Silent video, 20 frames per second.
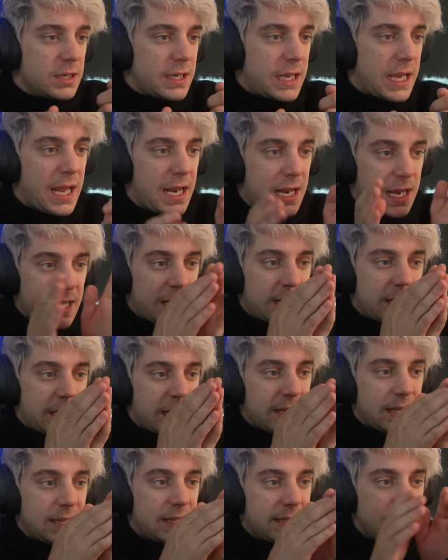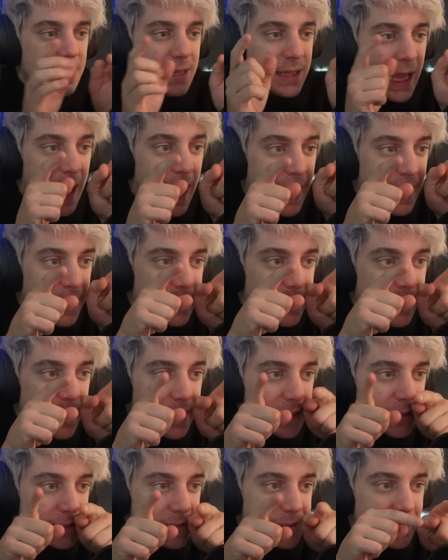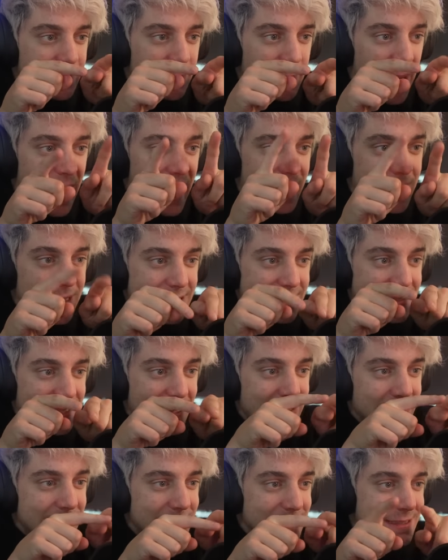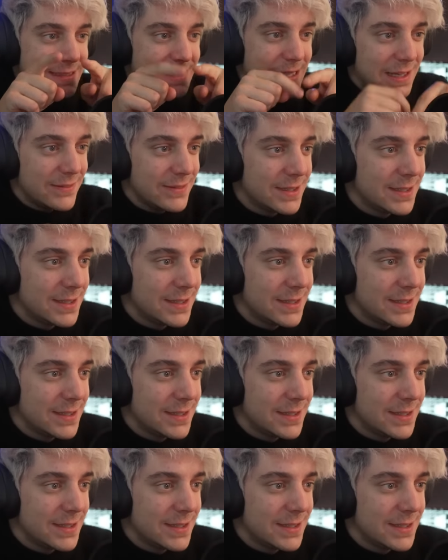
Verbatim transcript: can the little head like pan and tilt and stuff?